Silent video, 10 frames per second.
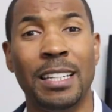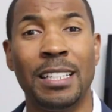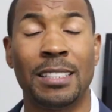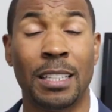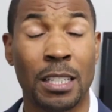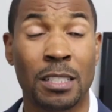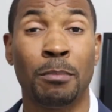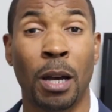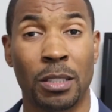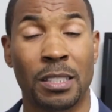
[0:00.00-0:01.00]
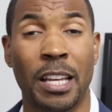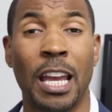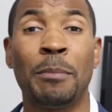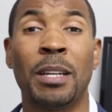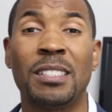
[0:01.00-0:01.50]
DC is about the
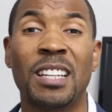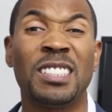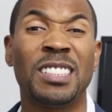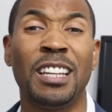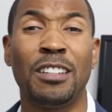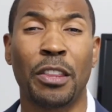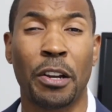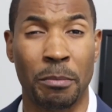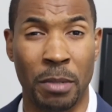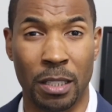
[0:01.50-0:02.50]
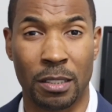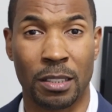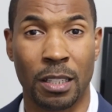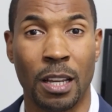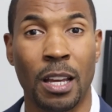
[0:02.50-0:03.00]
same at 16 to 30
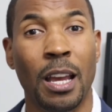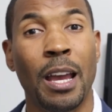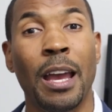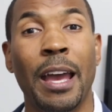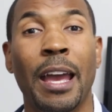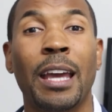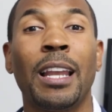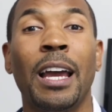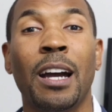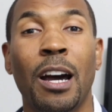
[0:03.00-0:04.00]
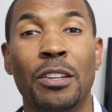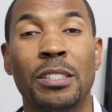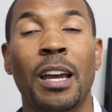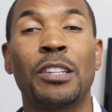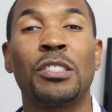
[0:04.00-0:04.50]
minutes. And like other
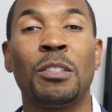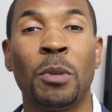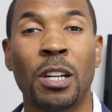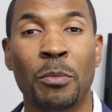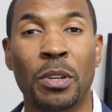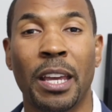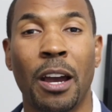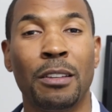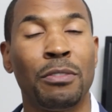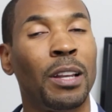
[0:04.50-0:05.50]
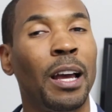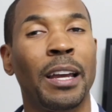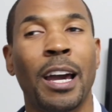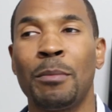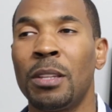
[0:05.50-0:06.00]
sections in Montgomery County,
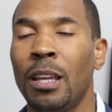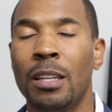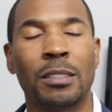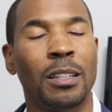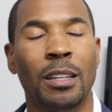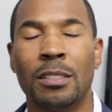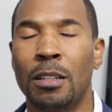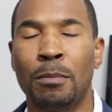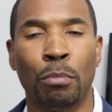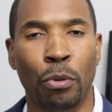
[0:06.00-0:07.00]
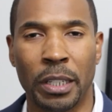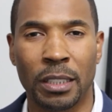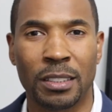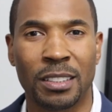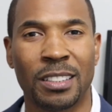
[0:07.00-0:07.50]
flying out of Bethesda is a
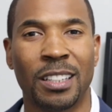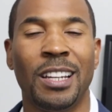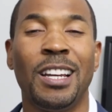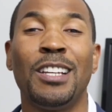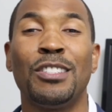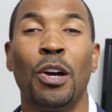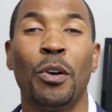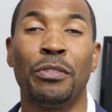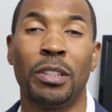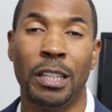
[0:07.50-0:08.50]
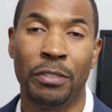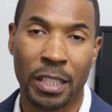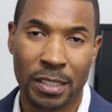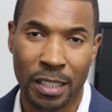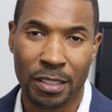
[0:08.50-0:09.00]
breeze. So if you're leaving
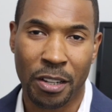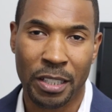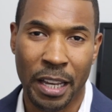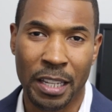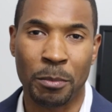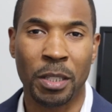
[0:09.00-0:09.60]
at 6:30 a.m.